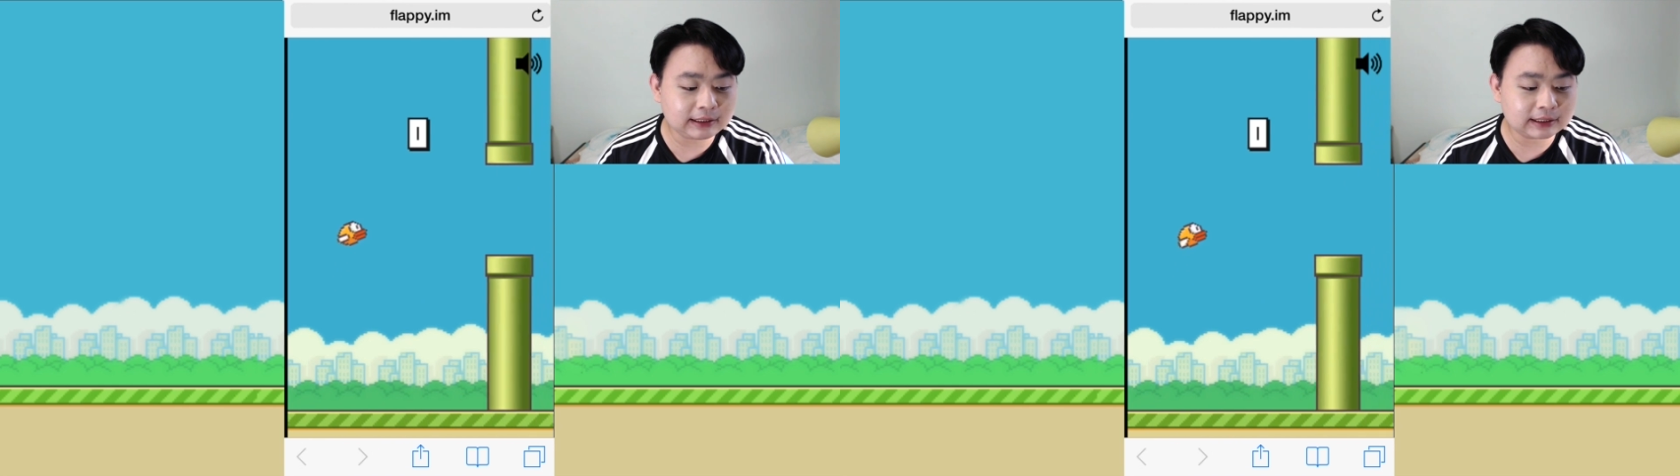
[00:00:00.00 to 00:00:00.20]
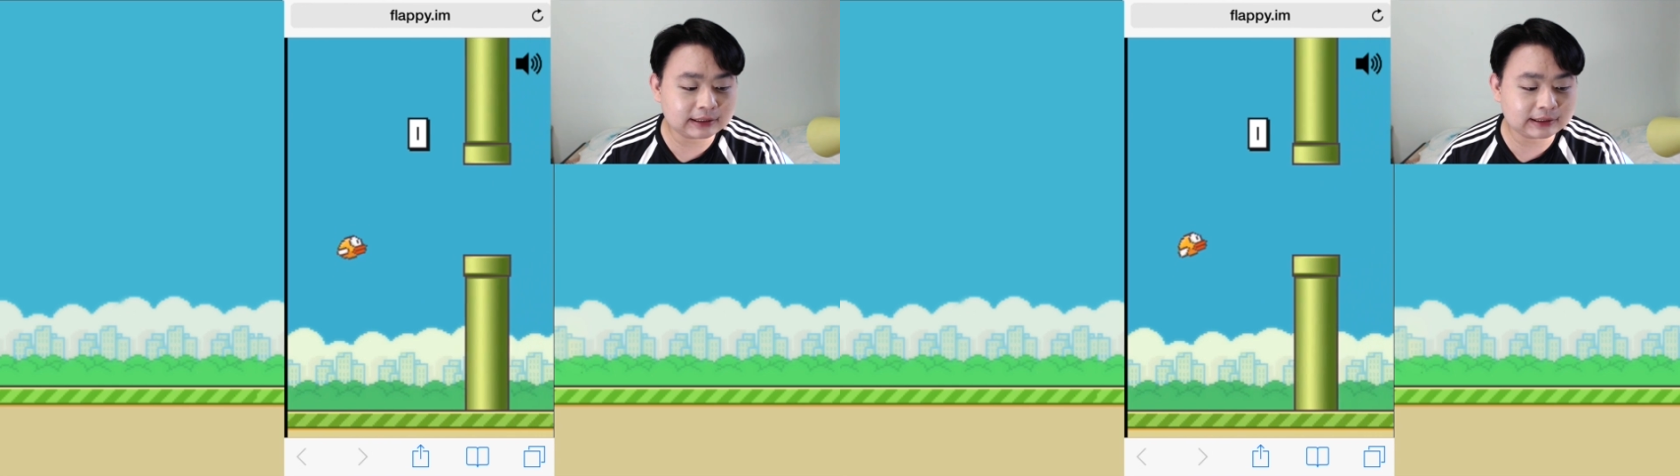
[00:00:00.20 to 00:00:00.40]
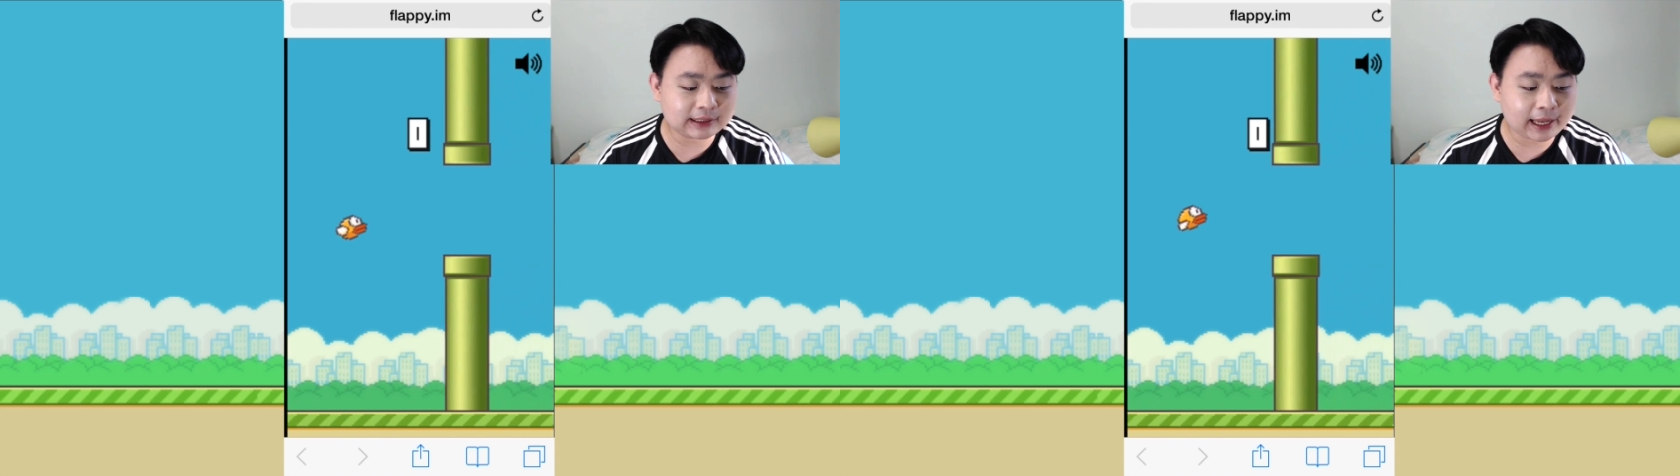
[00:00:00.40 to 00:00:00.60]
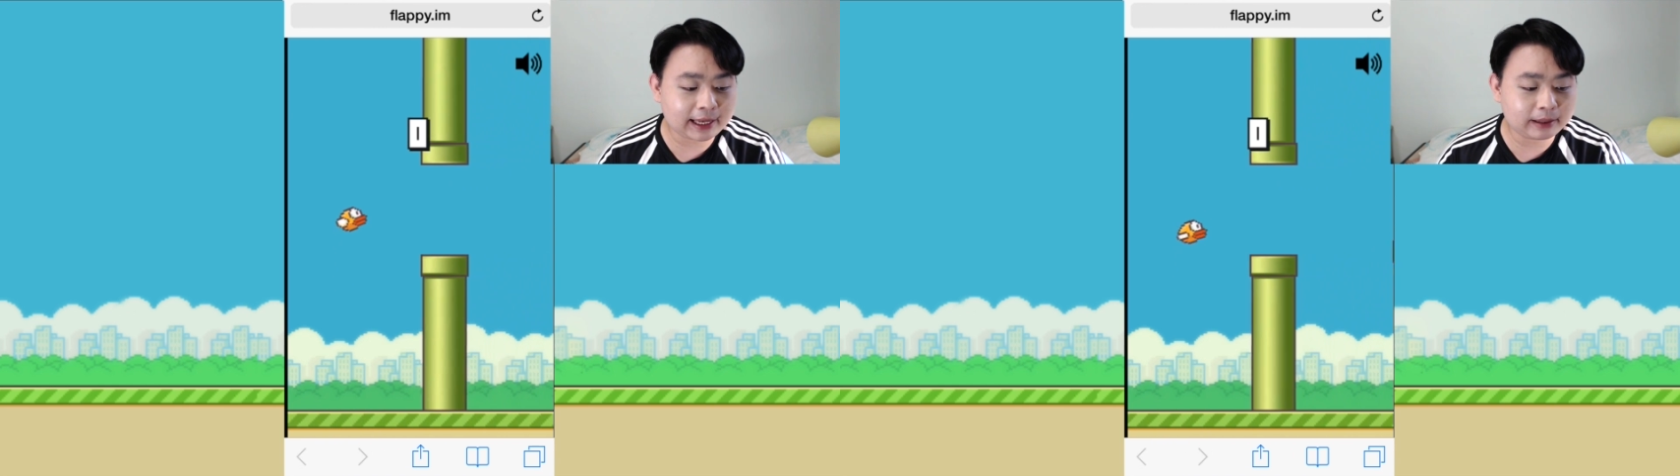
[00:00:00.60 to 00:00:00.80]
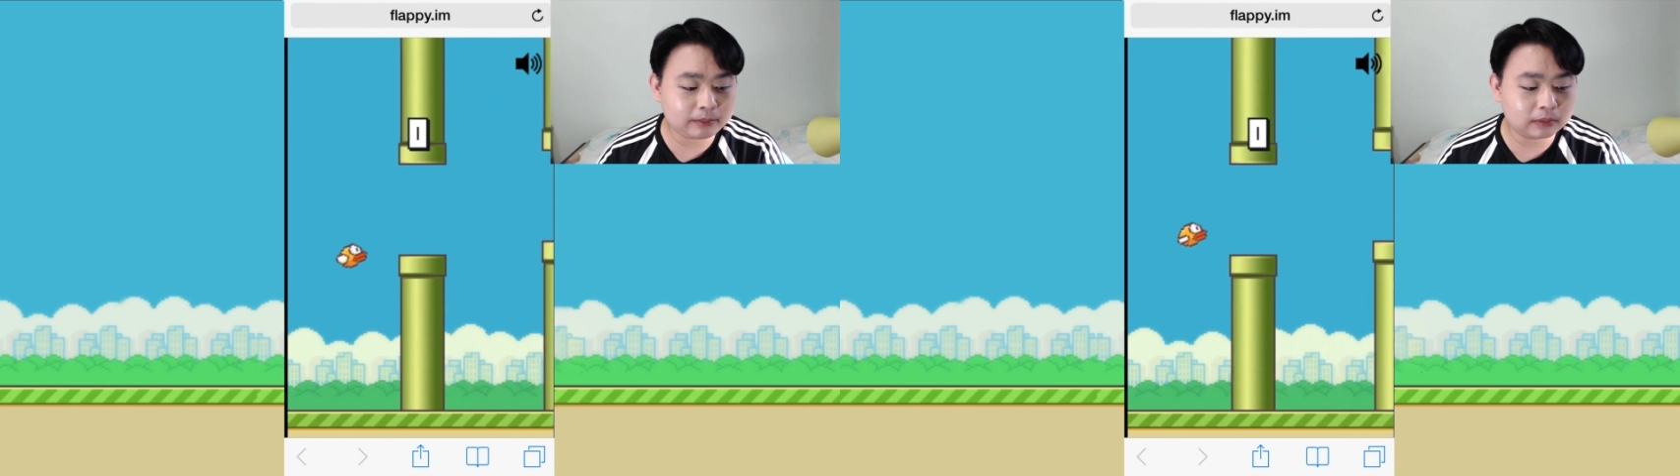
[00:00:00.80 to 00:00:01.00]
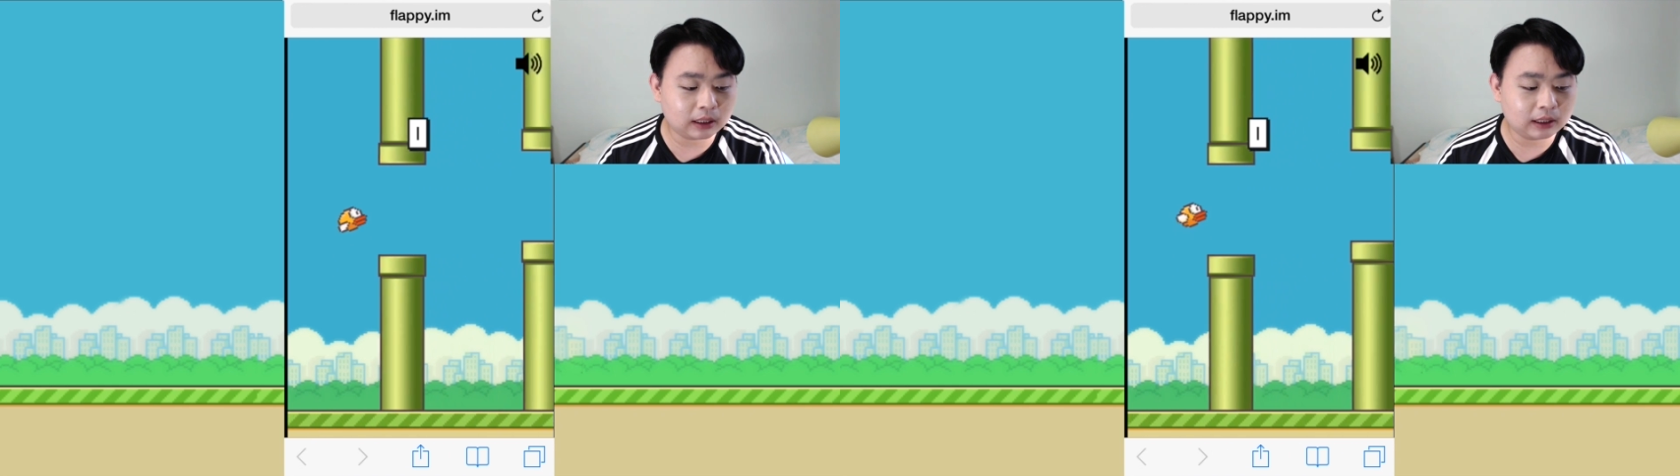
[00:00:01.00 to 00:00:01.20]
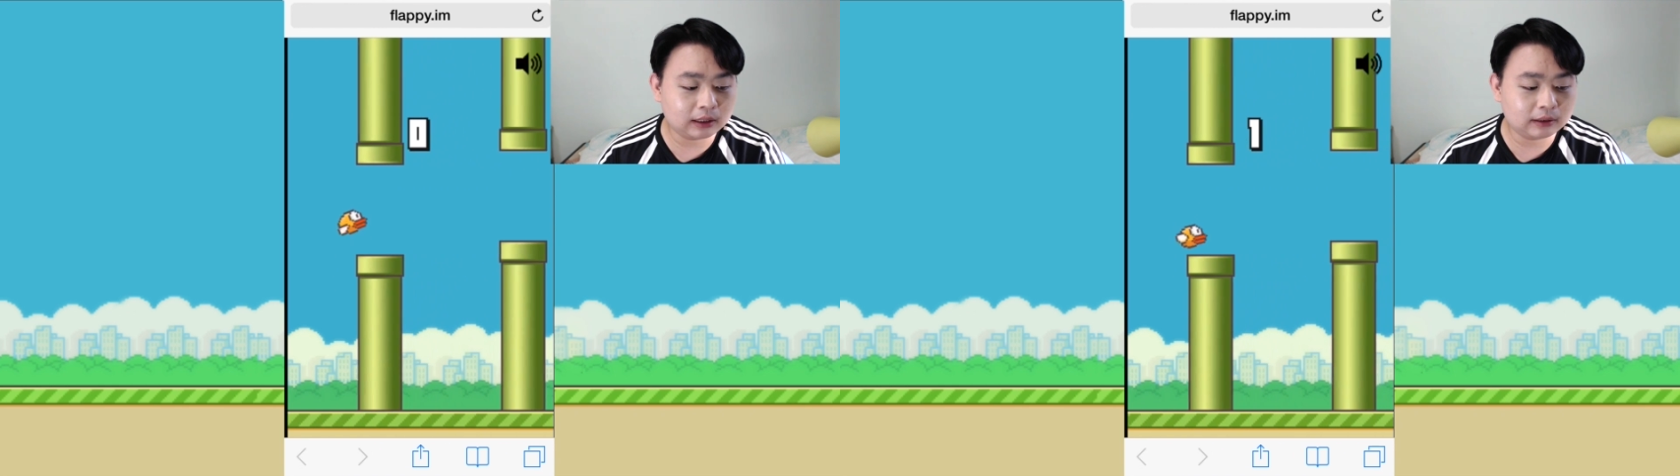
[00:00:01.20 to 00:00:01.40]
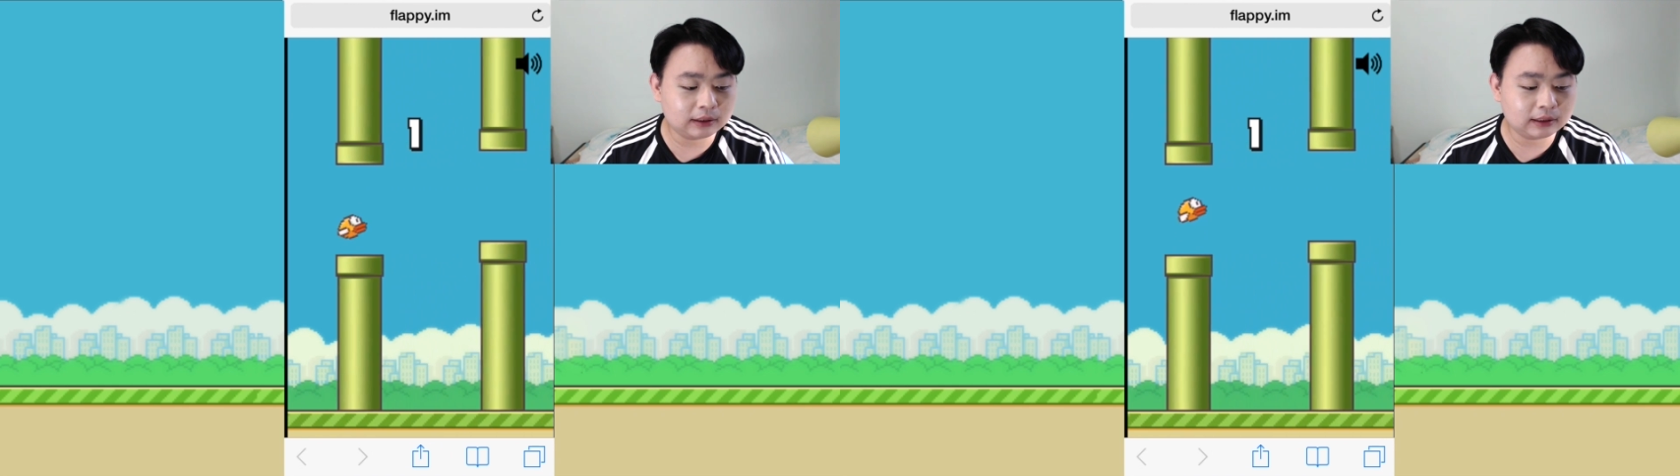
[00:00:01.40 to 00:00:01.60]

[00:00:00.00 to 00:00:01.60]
the same uh,